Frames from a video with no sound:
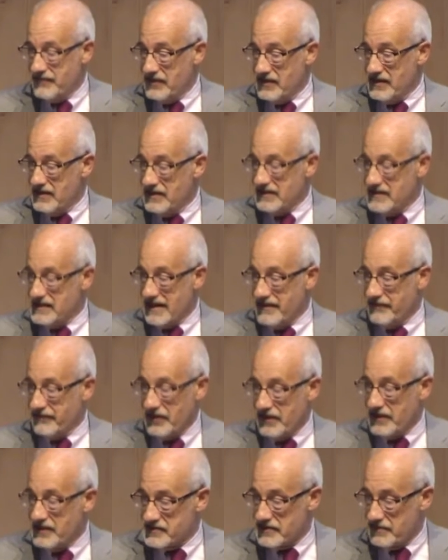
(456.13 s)
in the
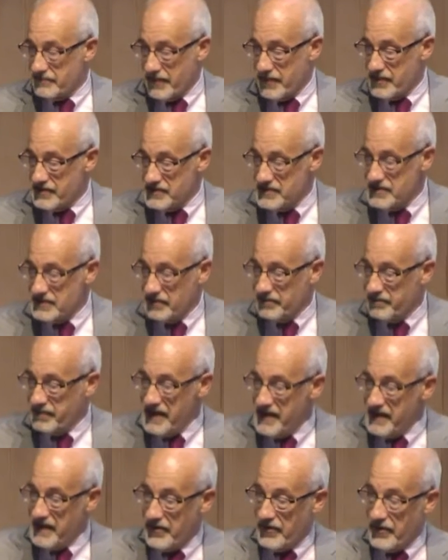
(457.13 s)
devil as a personal
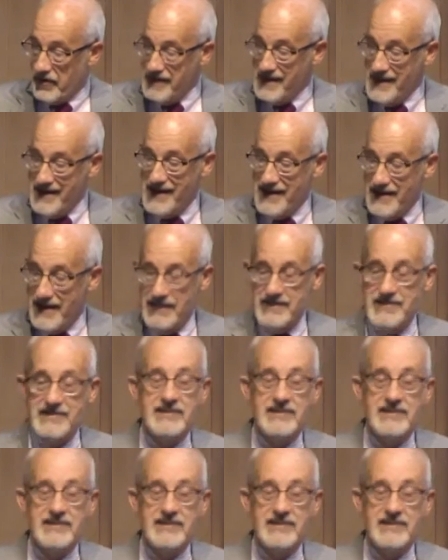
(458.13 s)
being or not,